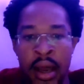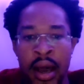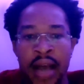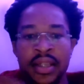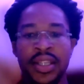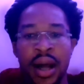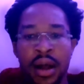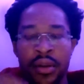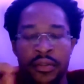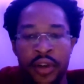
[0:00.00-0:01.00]
as a
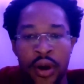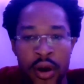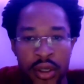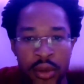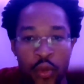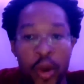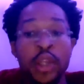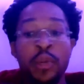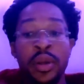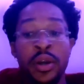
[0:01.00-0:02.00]
child of God, when
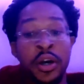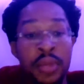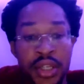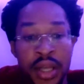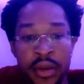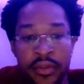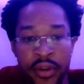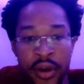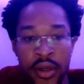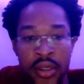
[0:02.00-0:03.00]
you become a child of
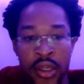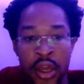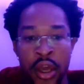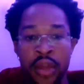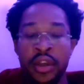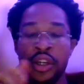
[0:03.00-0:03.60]
God, the